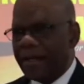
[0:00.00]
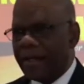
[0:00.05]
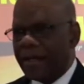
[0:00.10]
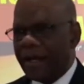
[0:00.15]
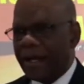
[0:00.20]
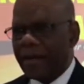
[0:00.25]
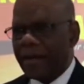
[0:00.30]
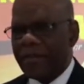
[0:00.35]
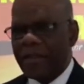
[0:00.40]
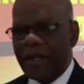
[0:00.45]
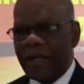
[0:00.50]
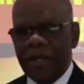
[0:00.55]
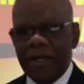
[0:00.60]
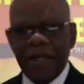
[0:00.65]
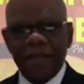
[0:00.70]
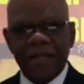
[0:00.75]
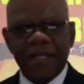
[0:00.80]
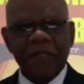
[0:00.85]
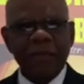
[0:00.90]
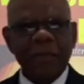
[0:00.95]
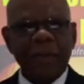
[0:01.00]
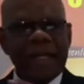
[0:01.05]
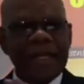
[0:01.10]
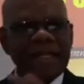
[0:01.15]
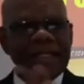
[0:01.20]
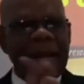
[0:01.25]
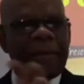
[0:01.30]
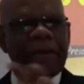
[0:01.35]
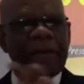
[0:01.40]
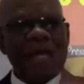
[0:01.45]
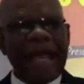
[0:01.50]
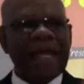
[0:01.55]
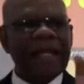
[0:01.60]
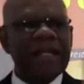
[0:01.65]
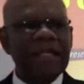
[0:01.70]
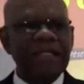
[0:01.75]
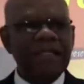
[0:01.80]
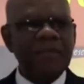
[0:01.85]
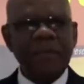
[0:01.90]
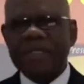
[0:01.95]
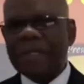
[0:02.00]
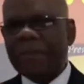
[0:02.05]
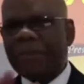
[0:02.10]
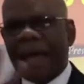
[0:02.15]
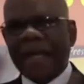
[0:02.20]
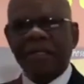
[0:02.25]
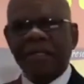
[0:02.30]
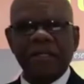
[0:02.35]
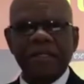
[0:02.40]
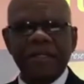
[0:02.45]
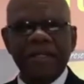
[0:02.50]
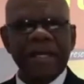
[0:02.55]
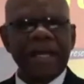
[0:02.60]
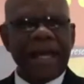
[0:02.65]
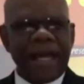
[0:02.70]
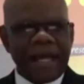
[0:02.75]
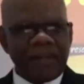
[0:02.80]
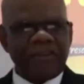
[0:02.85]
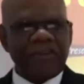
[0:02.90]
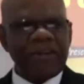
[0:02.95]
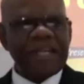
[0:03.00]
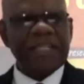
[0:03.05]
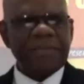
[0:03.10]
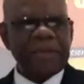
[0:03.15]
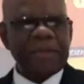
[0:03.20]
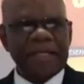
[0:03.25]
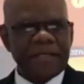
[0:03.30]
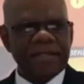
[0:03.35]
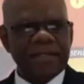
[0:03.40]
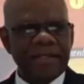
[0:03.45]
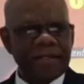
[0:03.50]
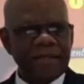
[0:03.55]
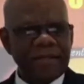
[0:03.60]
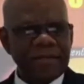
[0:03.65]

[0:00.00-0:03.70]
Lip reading: are there. This is when Tabernacles was abandoned and Christmas